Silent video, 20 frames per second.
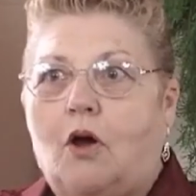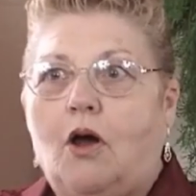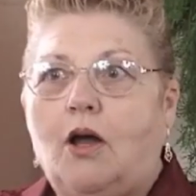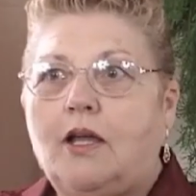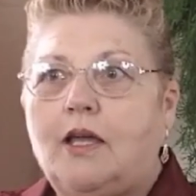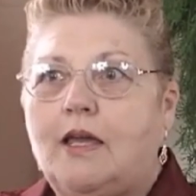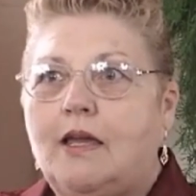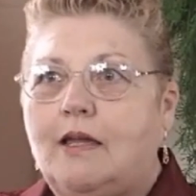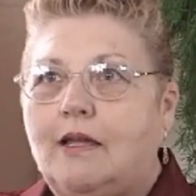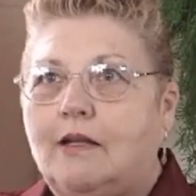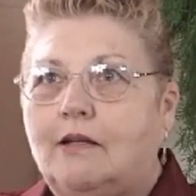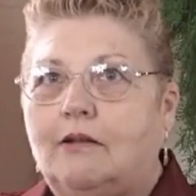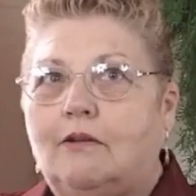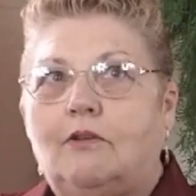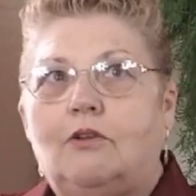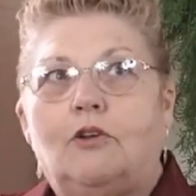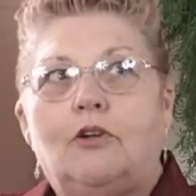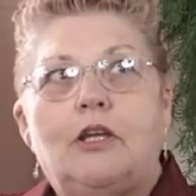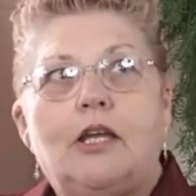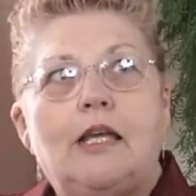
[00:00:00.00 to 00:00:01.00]
gawking
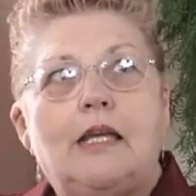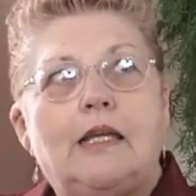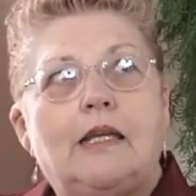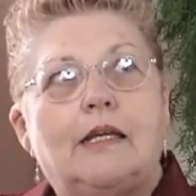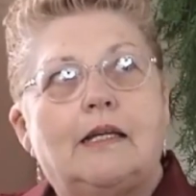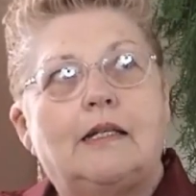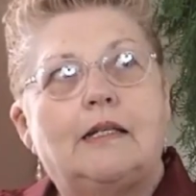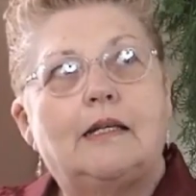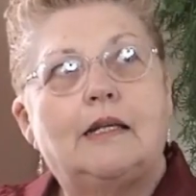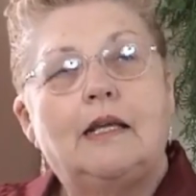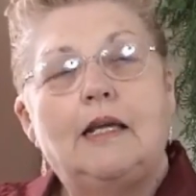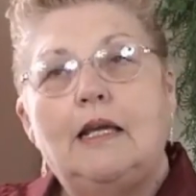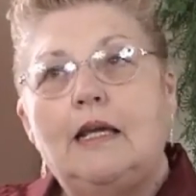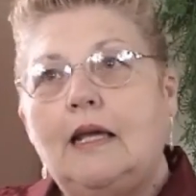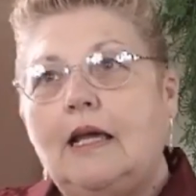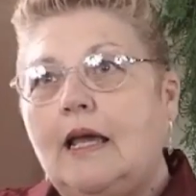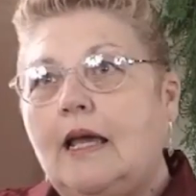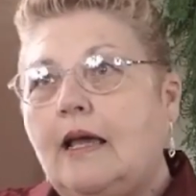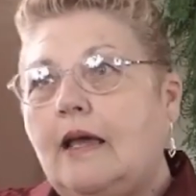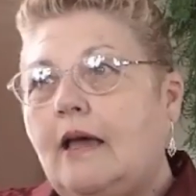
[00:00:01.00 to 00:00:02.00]
and looking, and
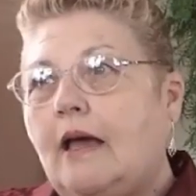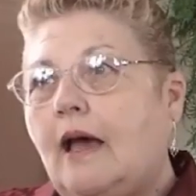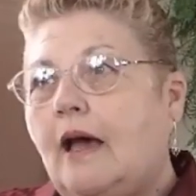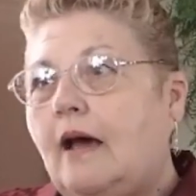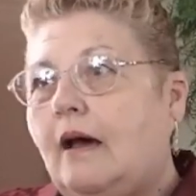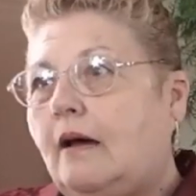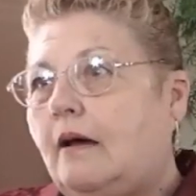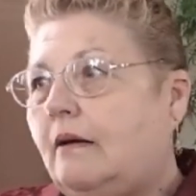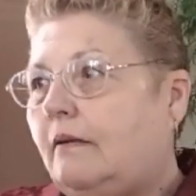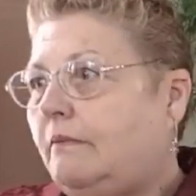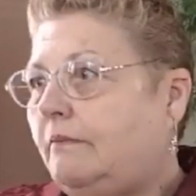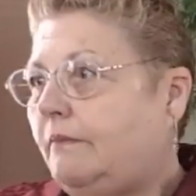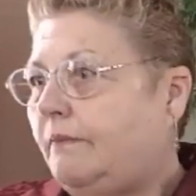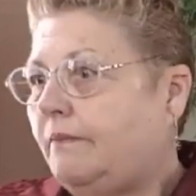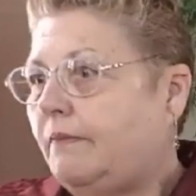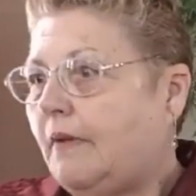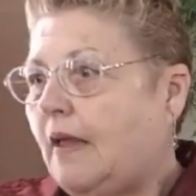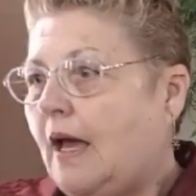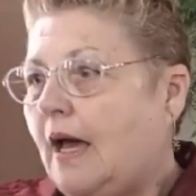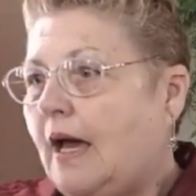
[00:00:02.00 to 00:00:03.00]

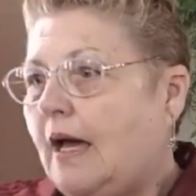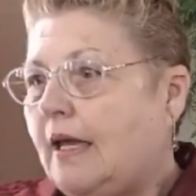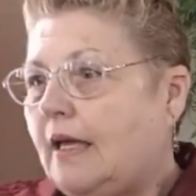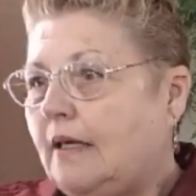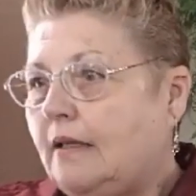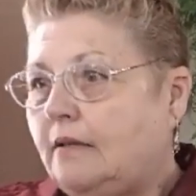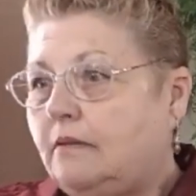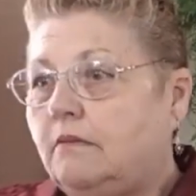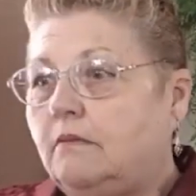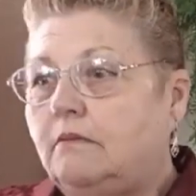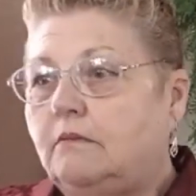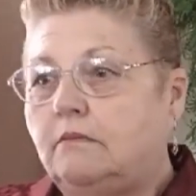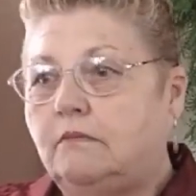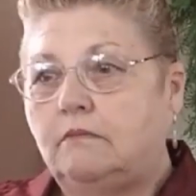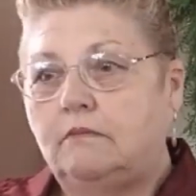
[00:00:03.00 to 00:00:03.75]
I